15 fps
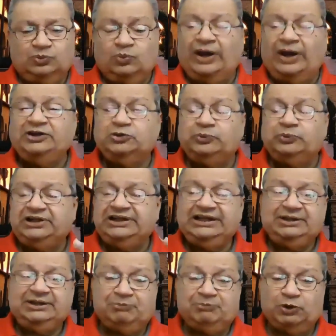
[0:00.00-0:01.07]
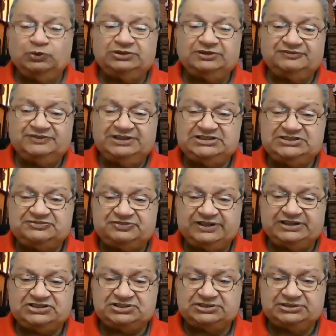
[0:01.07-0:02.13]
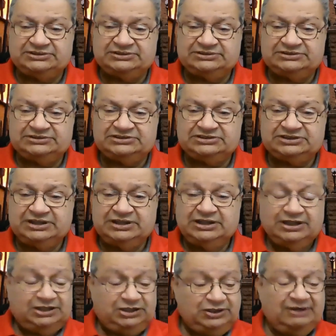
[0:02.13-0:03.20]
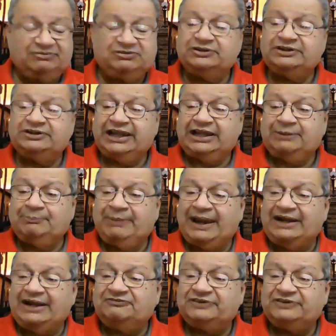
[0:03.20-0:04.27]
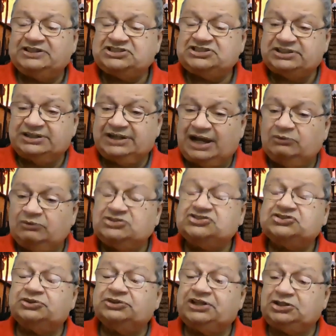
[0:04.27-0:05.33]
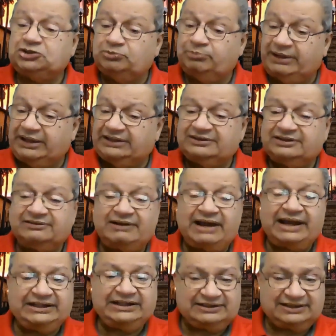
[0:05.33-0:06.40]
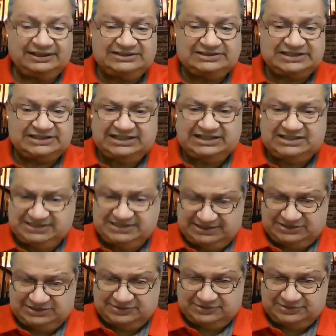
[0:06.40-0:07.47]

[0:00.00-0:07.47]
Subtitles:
why do we need both of these frictions? You have to take bad friction out so that you make the right things easy to